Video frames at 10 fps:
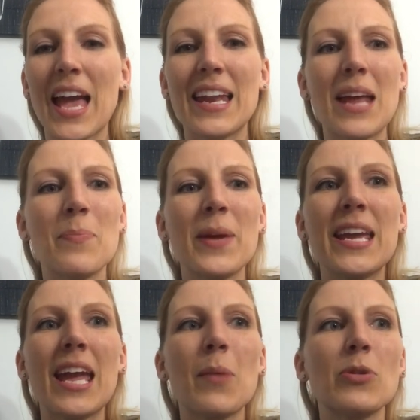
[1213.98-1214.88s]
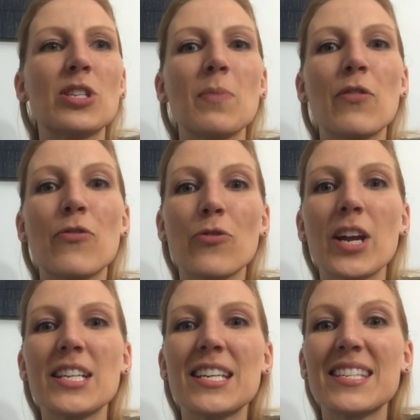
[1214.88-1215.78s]
and and being able to be
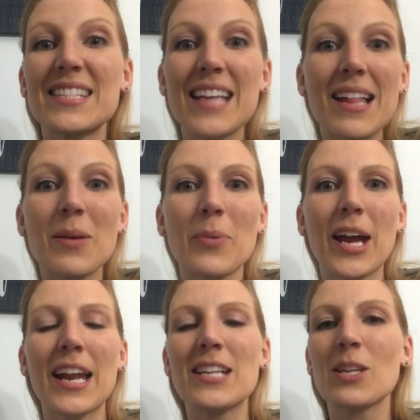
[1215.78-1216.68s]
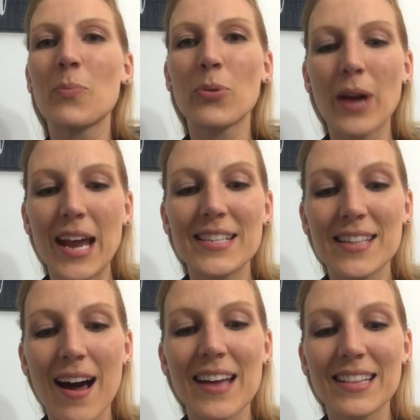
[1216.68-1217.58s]
free to celebrate and to
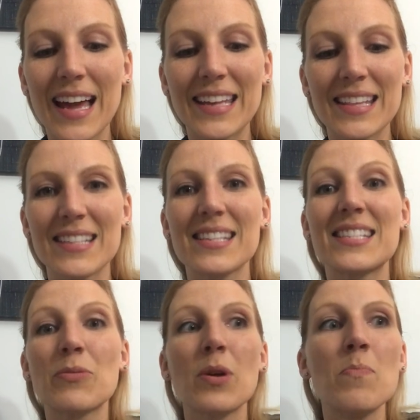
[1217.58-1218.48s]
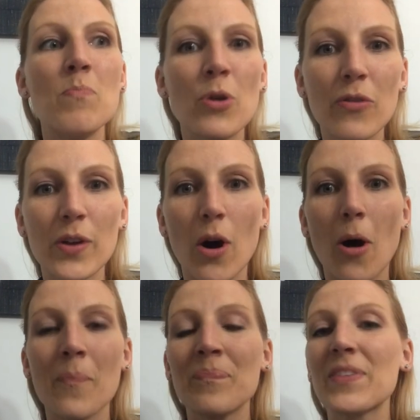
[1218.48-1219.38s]
praise God like this. Let's remove it
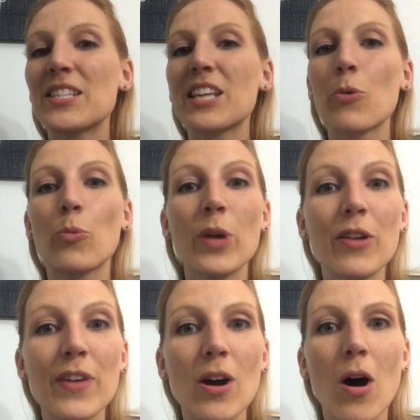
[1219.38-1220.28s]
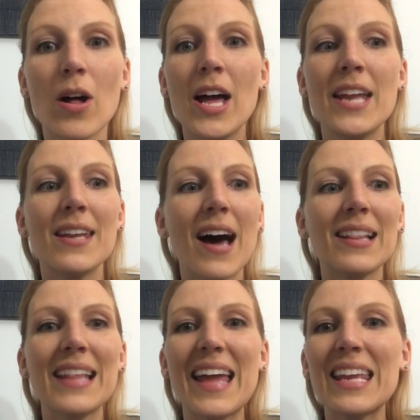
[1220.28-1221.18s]
all. Let's get rid of it all,
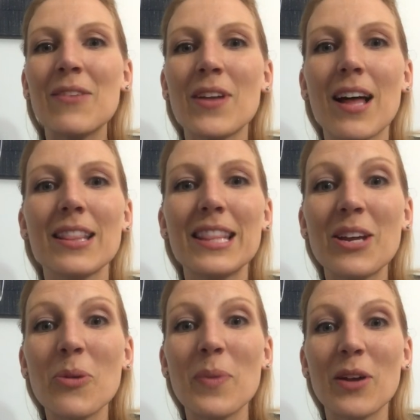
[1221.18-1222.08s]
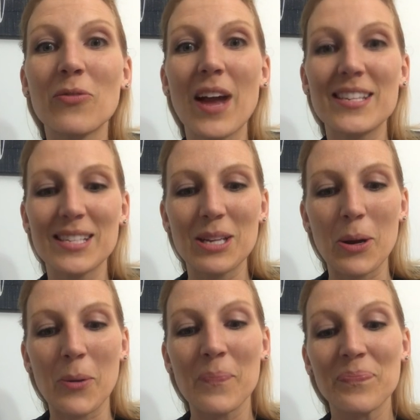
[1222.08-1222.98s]
not let even a little bit of
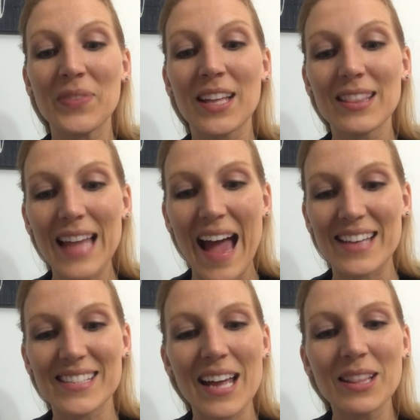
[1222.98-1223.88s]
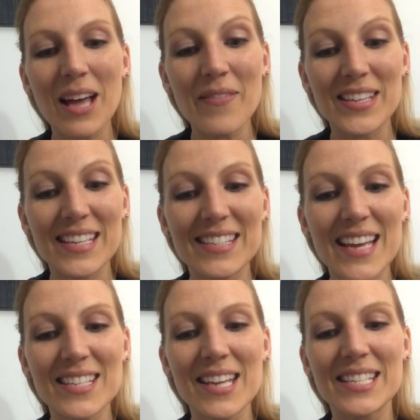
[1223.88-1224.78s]
residue last. I love this. It
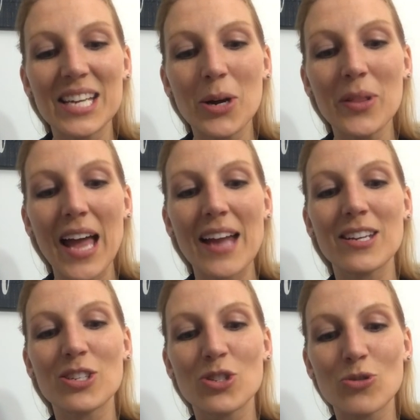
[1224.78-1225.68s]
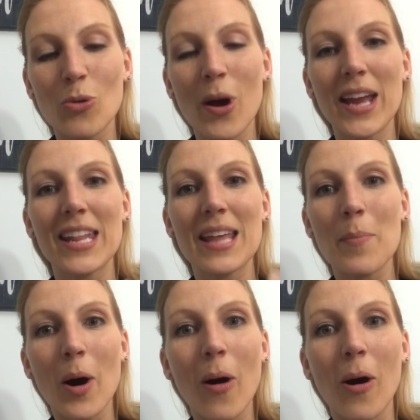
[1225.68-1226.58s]
says until they had destroyed
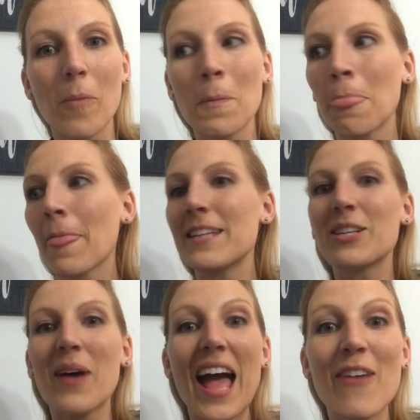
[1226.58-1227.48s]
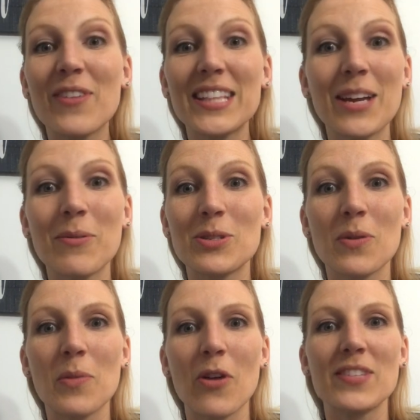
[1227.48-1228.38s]
them all. Until everything was
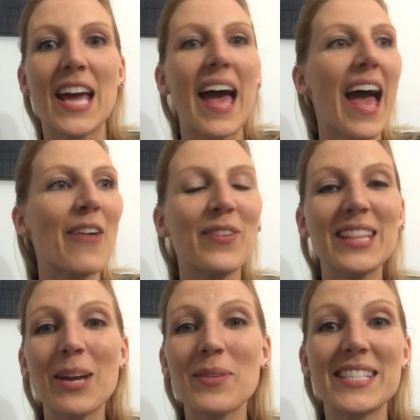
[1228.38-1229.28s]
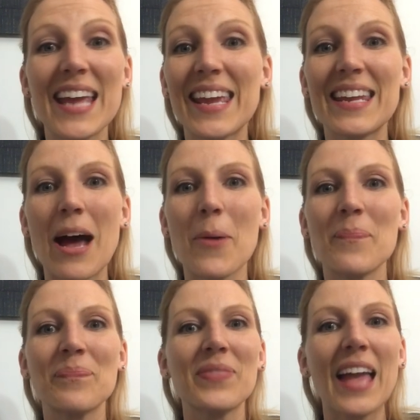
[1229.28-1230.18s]
removed. Everything was taken out.
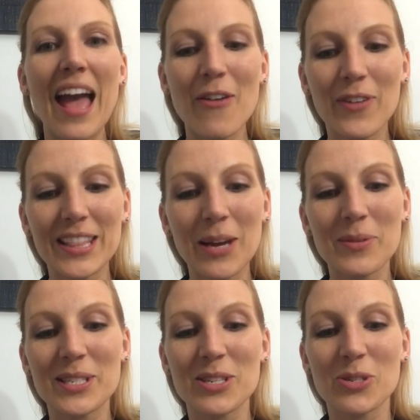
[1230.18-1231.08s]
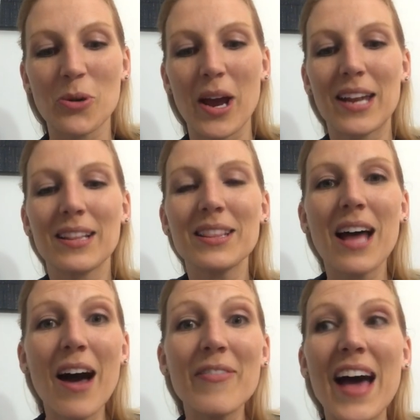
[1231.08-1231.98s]
Everything was destroyed.
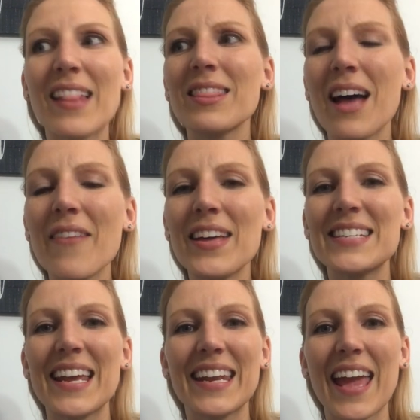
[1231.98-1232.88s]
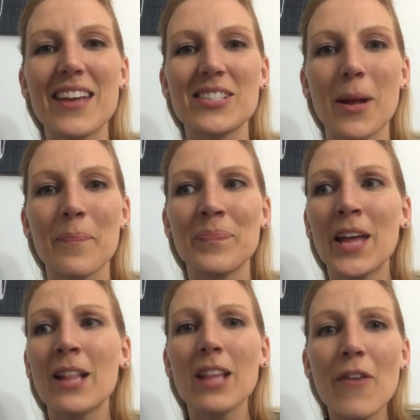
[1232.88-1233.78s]
Love that. Love that dedication.
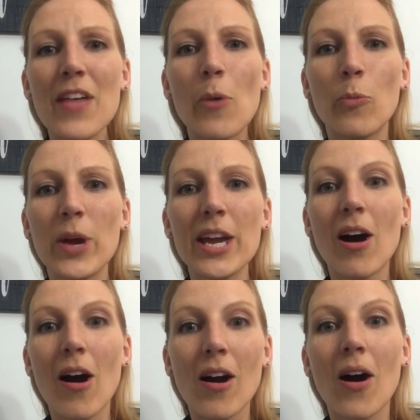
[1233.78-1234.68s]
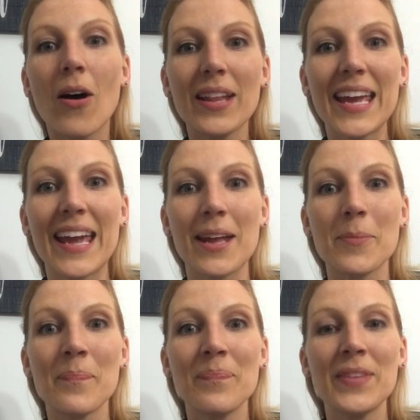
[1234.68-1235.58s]
Love that we are all
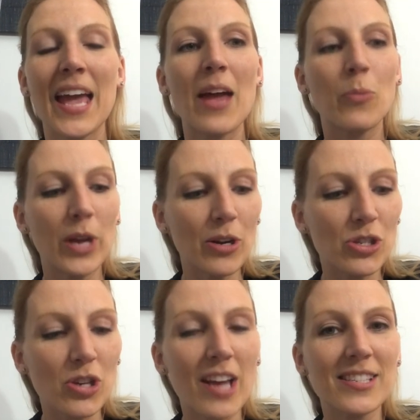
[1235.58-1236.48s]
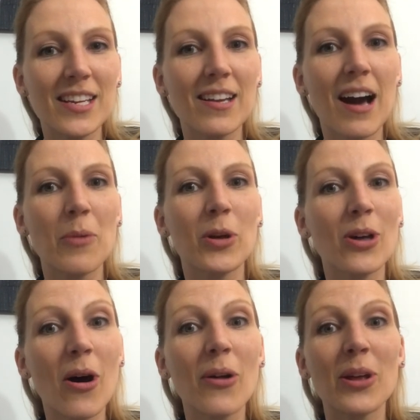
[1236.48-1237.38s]
in. And we are trusting God
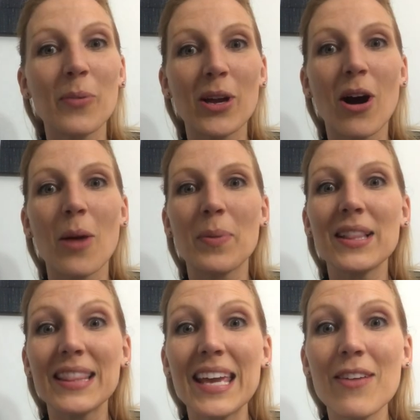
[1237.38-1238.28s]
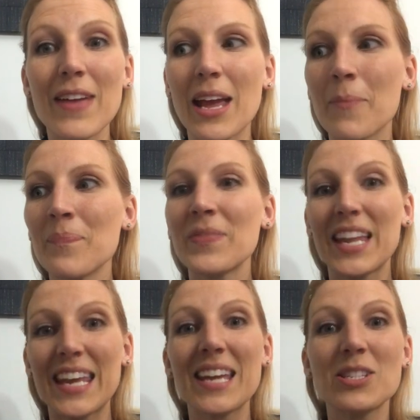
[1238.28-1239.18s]
with all that we are, believing
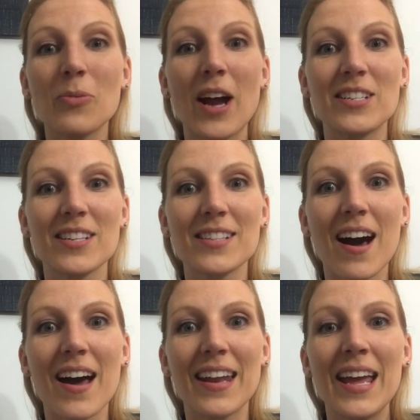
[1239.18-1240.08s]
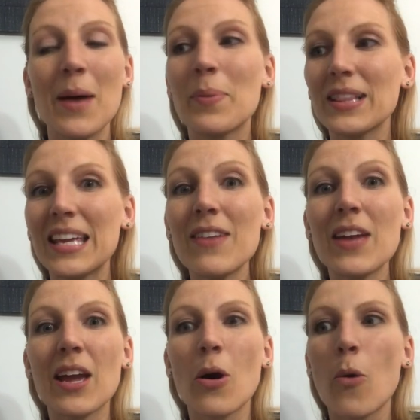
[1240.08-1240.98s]
that He is a righteous God,
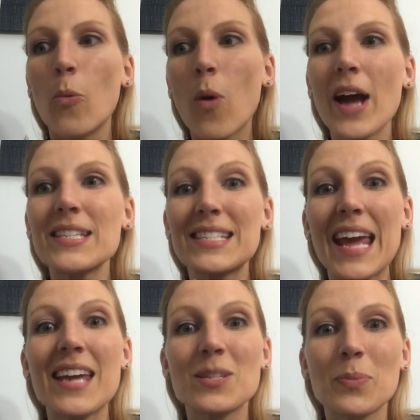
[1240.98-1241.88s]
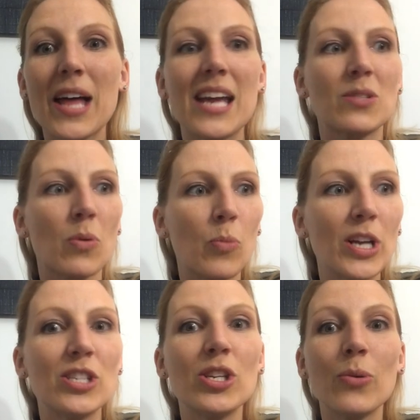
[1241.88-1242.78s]
believing what takes place when
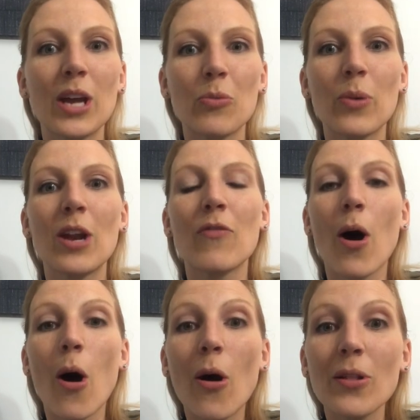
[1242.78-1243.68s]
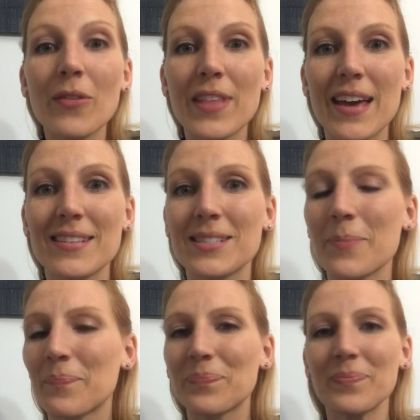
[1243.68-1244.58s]
we do get rid of all of this